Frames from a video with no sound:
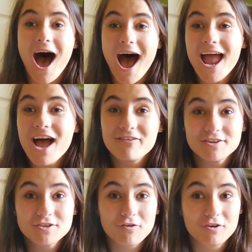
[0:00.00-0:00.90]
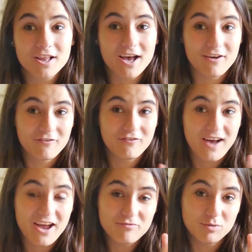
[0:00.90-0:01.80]
I have a total of
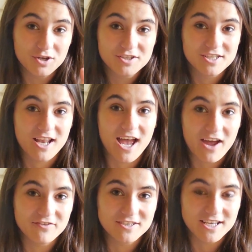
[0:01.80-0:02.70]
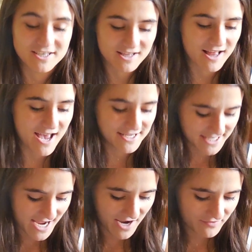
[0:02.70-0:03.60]
5 books that I have to take to class.
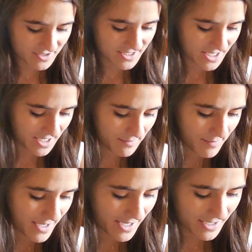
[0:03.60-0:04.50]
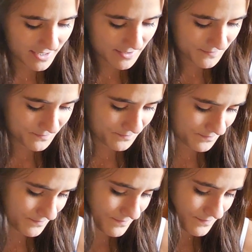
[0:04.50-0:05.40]
I have to take my
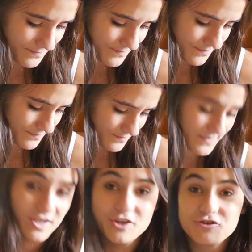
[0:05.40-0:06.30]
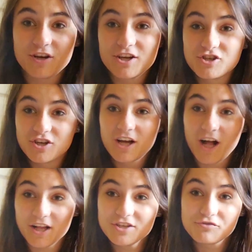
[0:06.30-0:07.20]
Introduction to
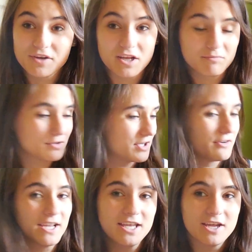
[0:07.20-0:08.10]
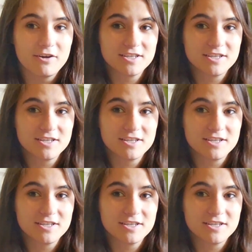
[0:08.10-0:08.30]
College reading book right here.